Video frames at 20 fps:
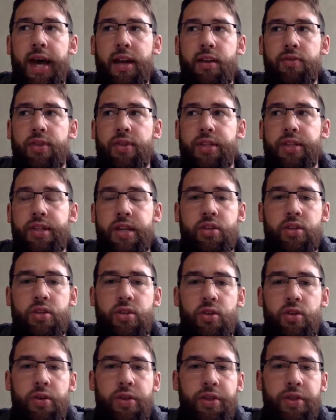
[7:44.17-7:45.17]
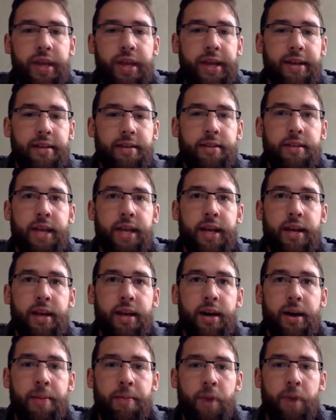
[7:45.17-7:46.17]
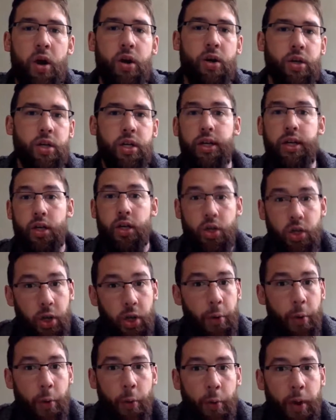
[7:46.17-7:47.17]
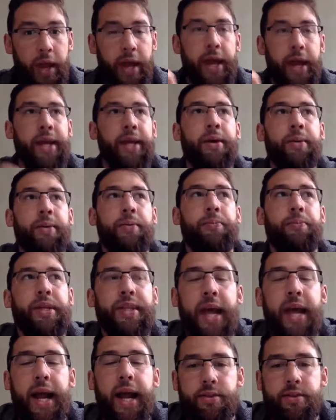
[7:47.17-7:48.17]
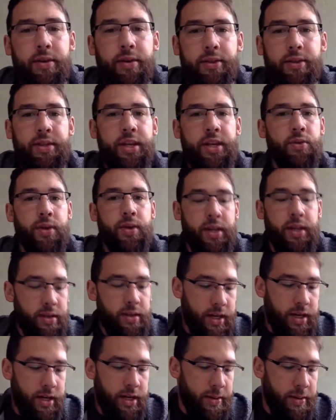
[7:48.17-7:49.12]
additional things that are gonna go away, but that's all theory.